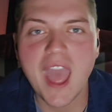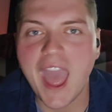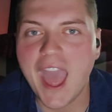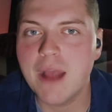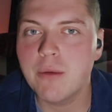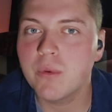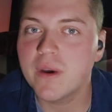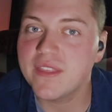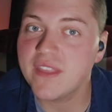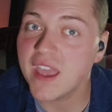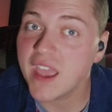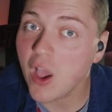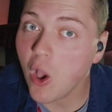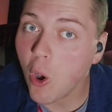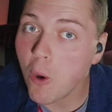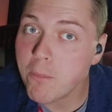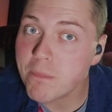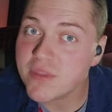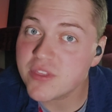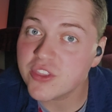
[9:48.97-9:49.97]
And when they
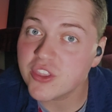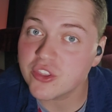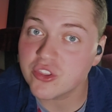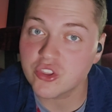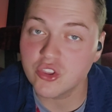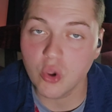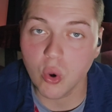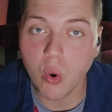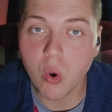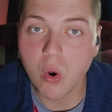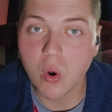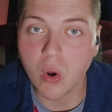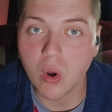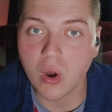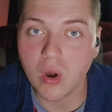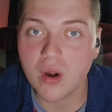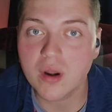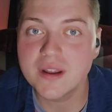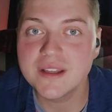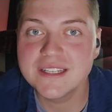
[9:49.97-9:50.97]
open the
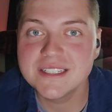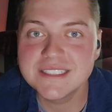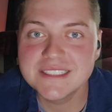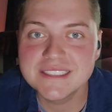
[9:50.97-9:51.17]
door,